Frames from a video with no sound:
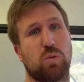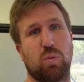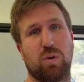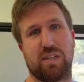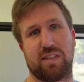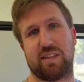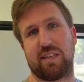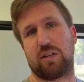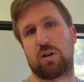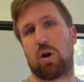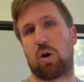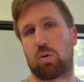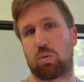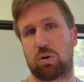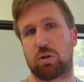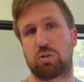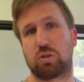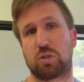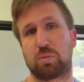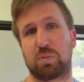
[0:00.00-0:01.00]
with the
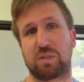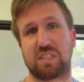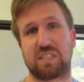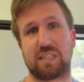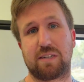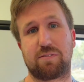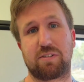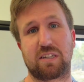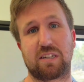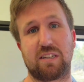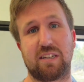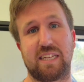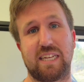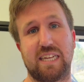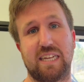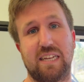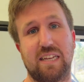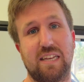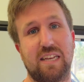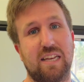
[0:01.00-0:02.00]
Oru
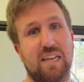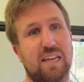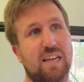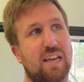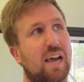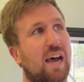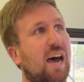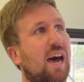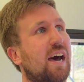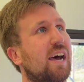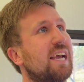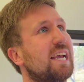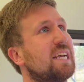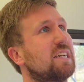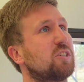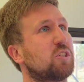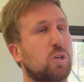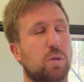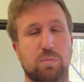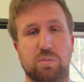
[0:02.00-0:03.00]
specifically
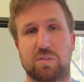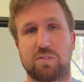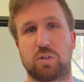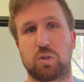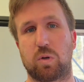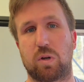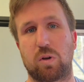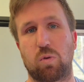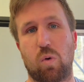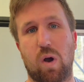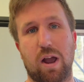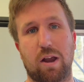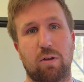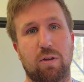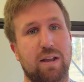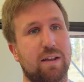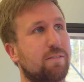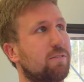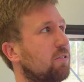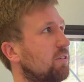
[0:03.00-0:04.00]
in terms of doing
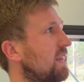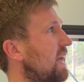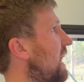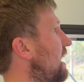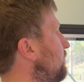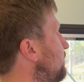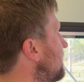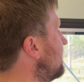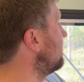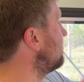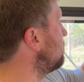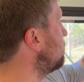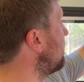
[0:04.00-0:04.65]
wiring for that because you